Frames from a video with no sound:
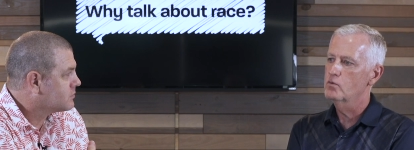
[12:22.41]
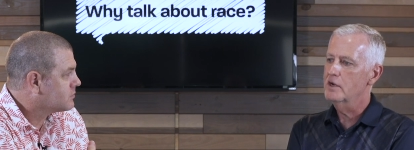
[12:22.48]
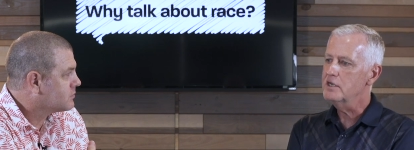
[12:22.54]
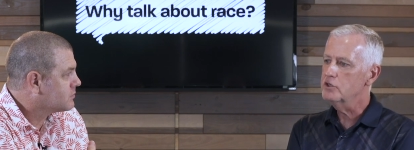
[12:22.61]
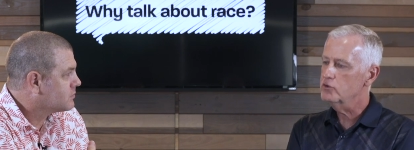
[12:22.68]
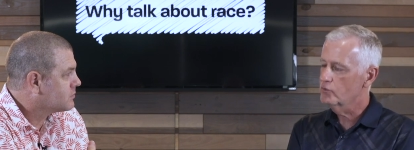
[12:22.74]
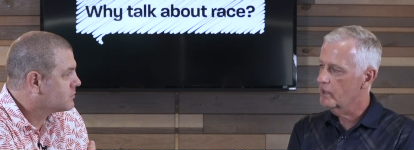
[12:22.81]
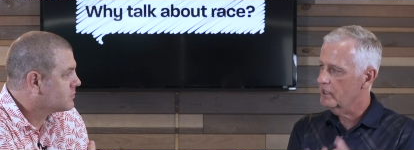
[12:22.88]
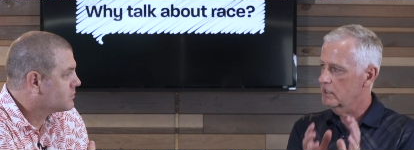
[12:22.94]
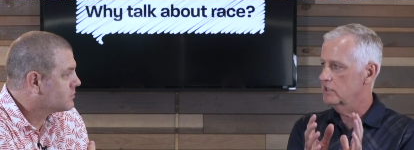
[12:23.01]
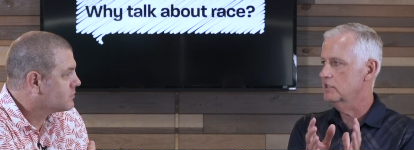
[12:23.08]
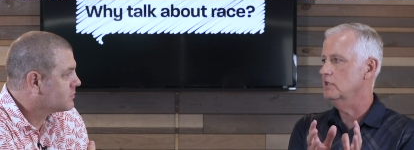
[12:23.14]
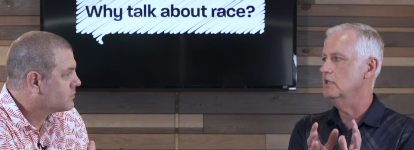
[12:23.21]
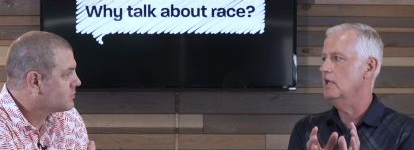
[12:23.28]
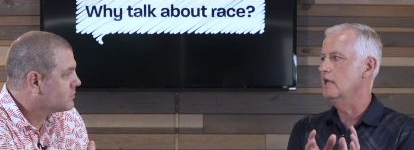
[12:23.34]
Speaker 1: racial
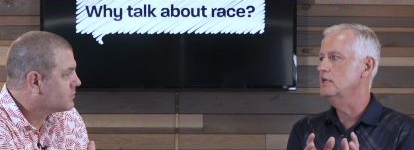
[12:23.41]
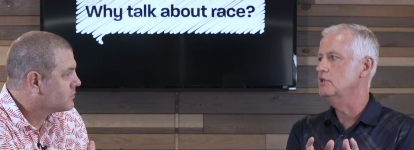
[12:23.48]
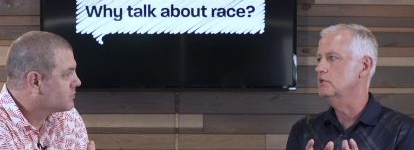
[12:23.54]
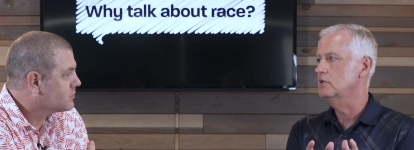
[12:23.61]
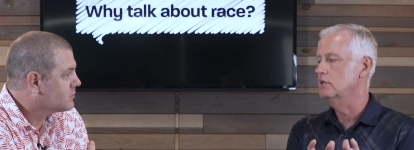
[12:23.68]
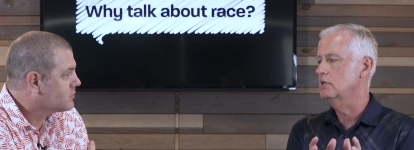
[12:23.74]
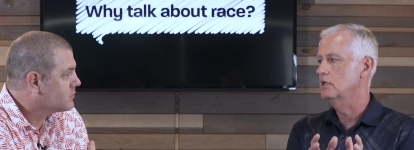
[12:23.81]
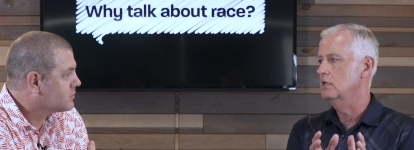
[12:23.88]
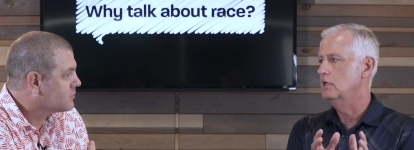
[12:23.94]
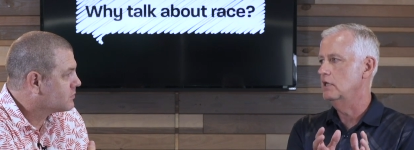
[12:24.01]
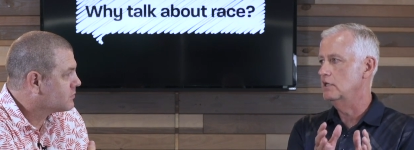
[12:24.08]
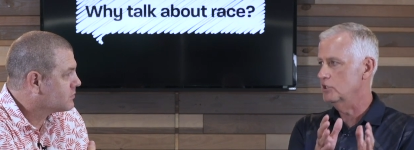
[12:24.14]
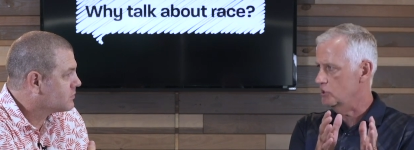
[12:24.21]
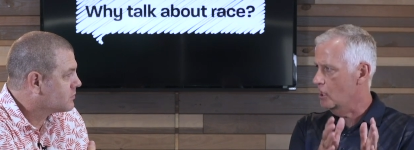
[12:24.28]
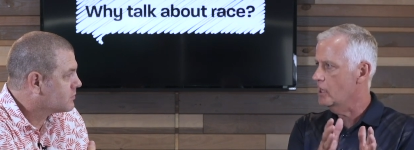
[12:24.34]
reconciliation
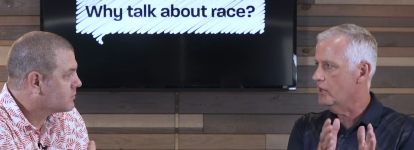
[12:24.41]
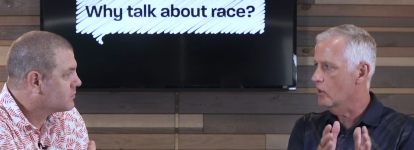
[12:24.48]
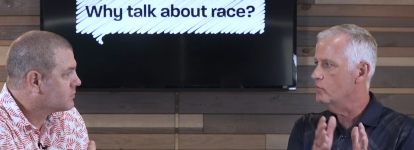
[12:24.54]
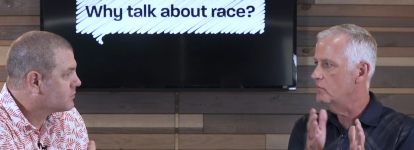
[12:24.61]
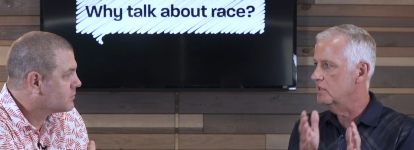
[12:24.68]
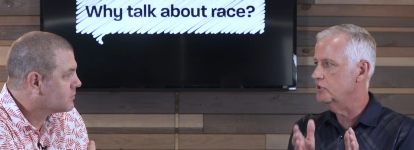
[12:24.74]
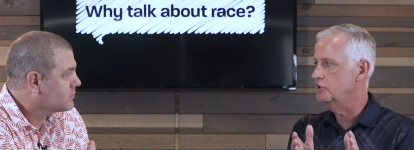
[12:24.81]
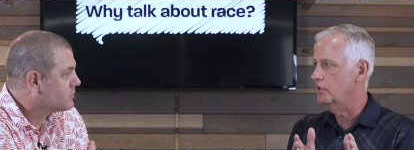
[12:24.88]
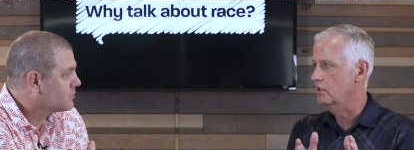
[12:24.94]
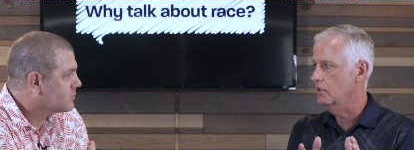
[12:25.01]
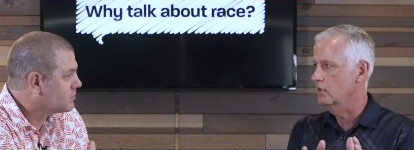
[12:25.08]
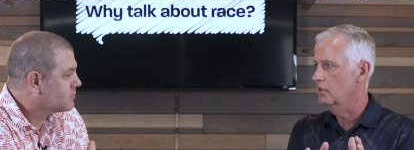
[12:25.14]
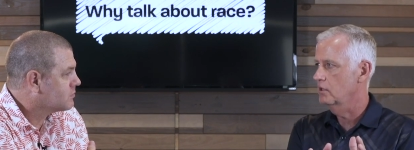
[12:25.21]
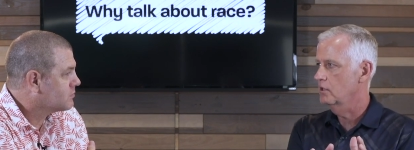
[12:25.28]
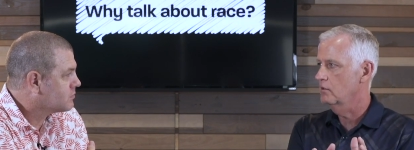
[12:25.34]
is not our mission,
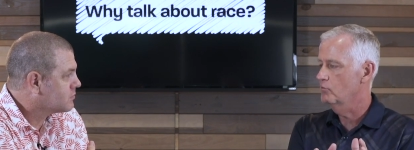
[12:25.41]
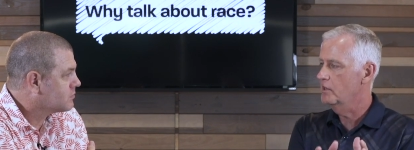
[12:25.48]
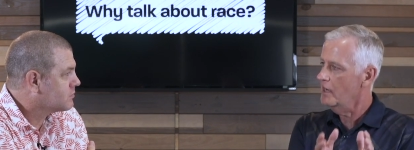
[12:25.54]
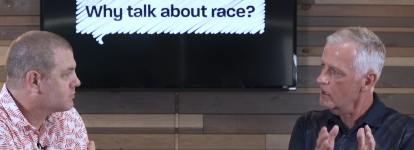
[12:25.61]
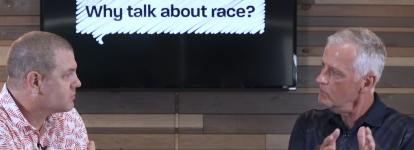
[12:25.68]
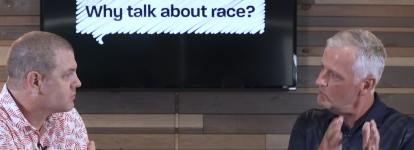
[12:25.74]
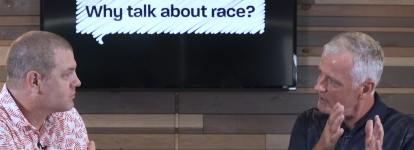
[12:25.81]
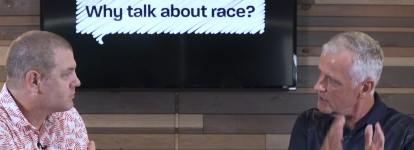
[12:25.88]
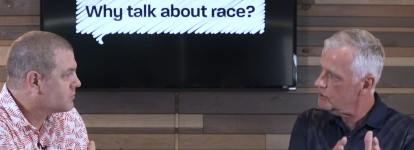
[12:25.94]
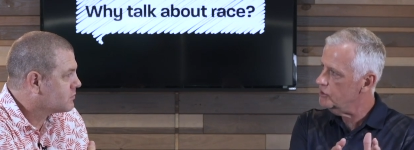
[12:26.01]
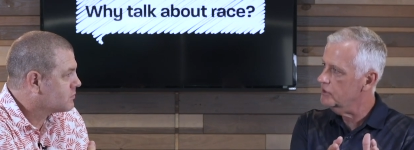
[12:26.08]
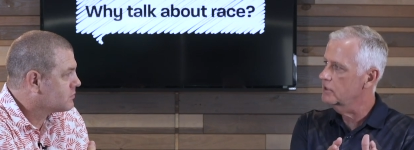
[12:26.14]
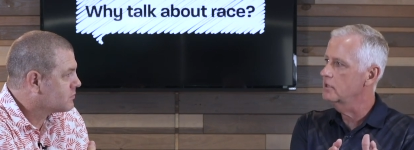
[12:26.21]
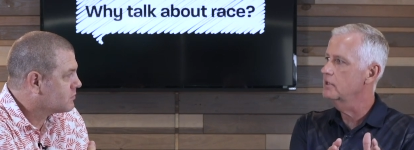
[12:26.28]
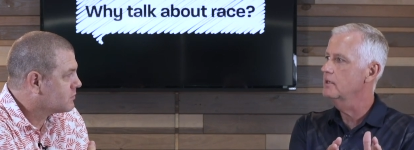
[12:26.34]
but our
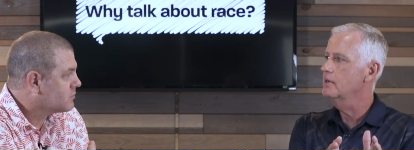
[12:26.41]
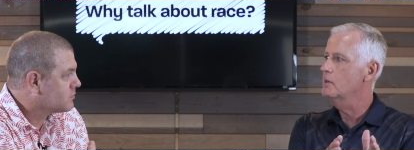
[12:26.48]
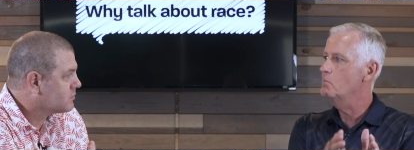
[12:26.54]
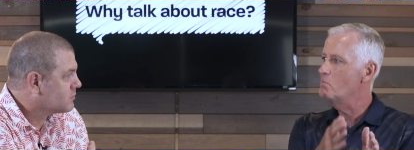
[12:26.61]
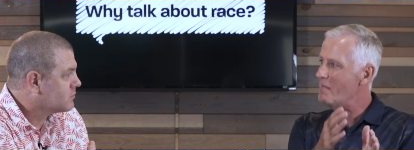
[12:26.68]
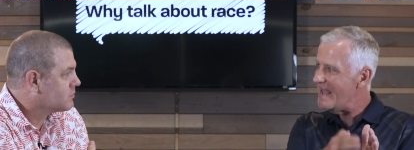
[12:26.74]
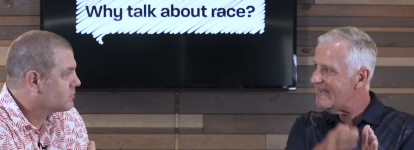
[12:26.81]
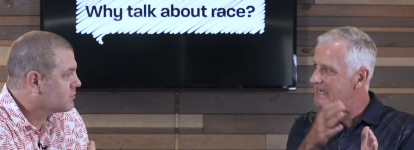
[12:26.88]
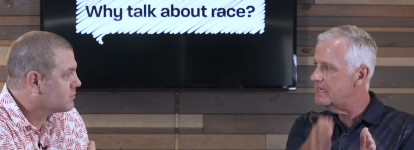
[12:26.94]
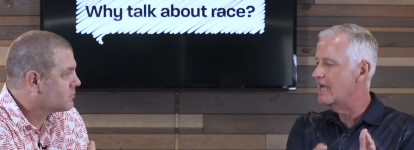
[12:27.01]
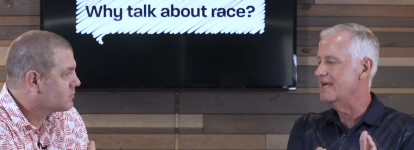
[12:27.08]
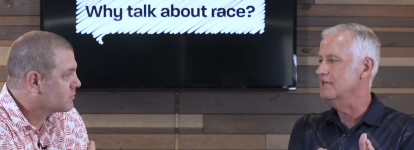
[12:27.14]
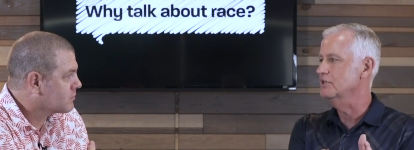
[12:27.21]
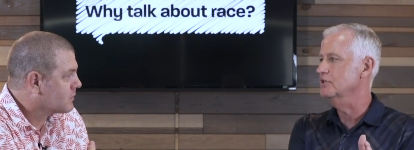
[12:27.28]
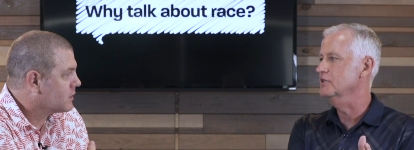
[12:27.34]
mission
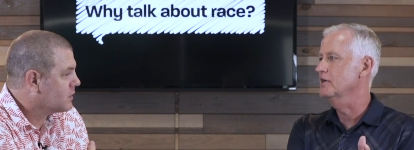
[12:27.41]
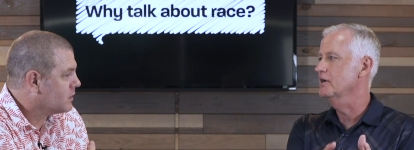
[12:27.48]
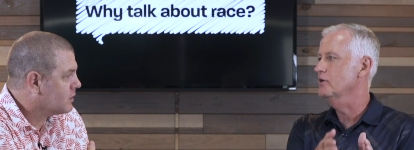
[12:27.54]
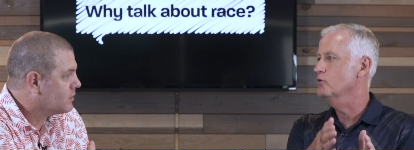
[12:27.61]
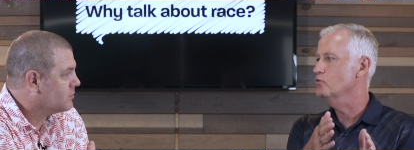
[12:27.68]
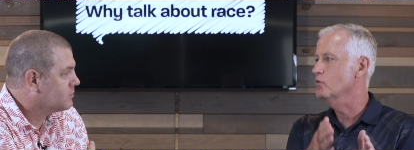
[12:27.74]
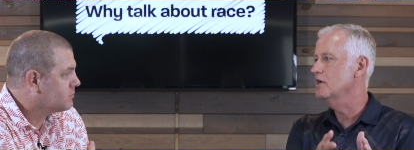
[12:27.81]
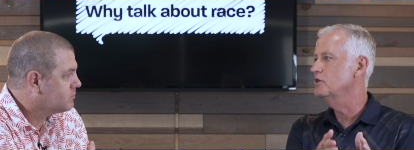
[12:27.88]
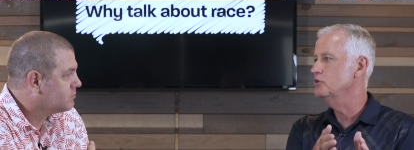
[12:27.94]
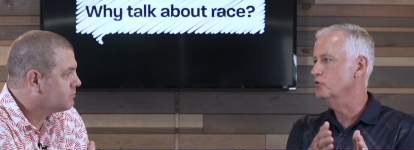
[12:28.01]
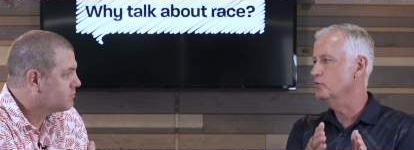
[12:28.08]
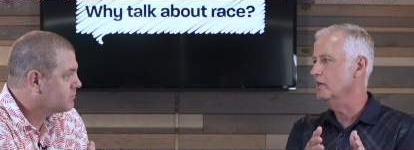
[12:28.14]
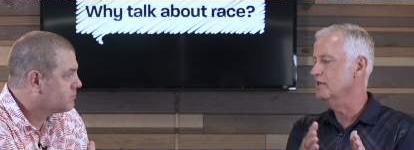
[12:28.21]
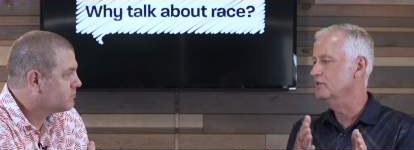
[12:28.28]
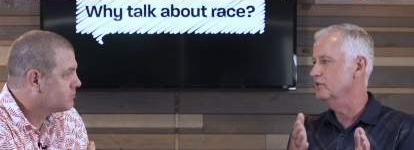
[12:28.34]
mandates
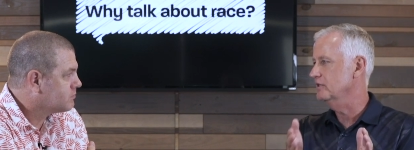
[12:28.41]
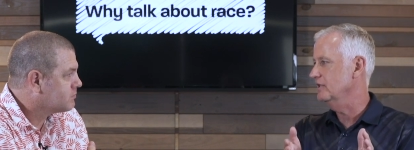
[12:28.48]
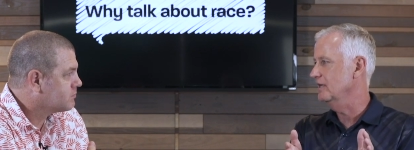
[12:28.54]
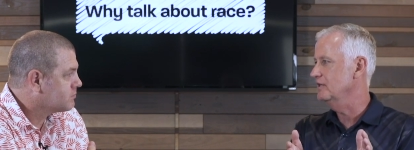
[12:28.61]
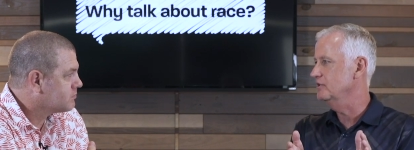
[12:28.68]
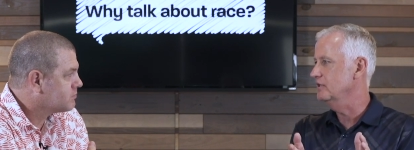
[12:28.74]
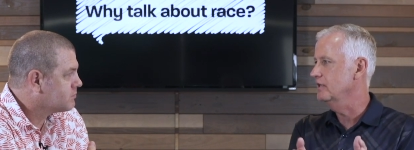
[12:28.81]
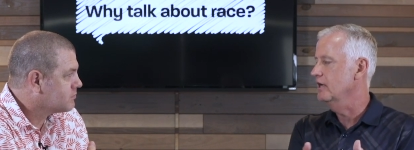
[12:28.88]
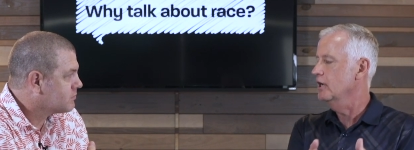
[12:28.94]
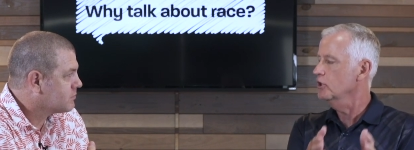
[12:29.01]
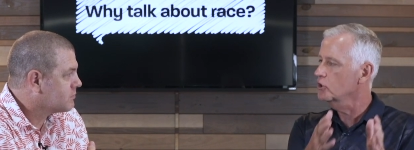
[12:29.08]
racial reconciliation.